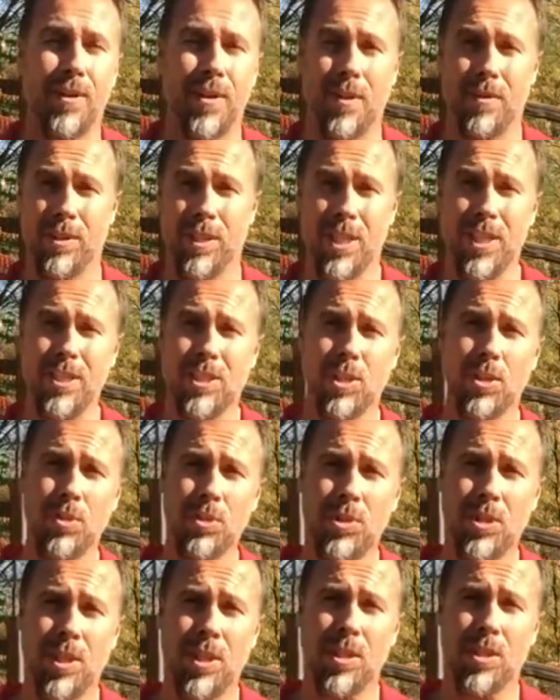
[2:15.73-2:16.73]
Now it is
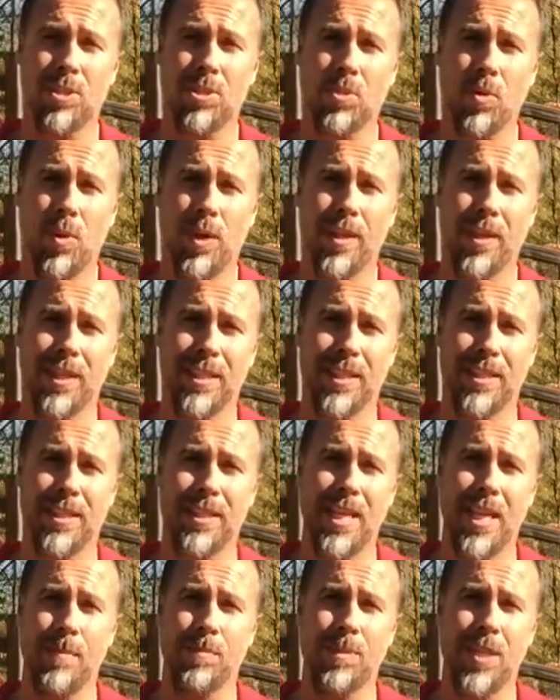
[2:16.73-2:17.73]
loosening the soil at the
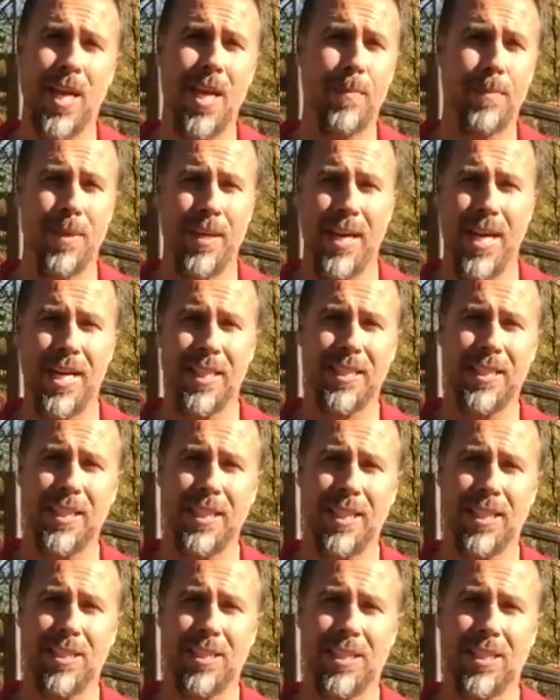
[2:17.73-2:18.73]
same time, but not to
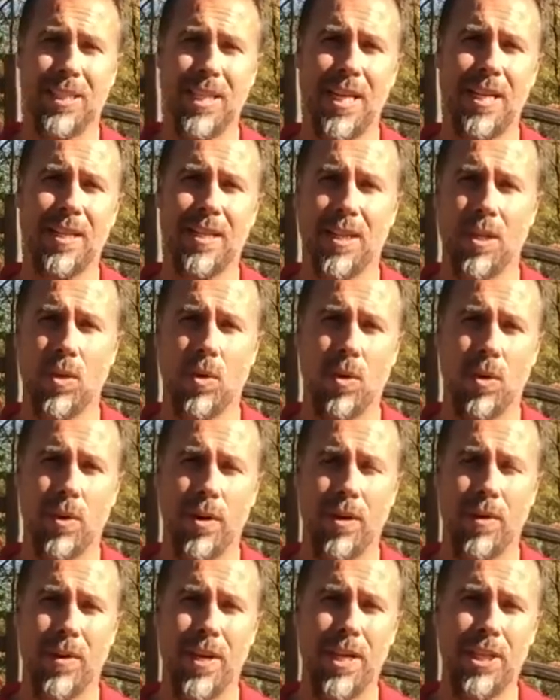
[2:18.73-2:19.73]
the extent that
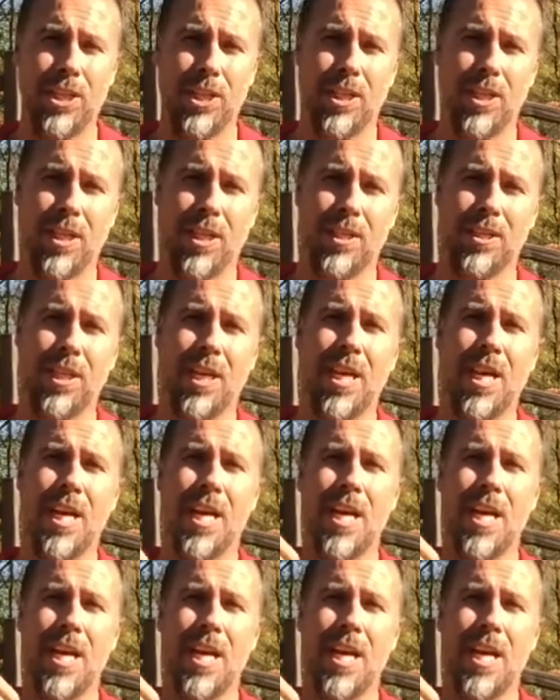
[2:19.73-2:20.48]
core aeration does.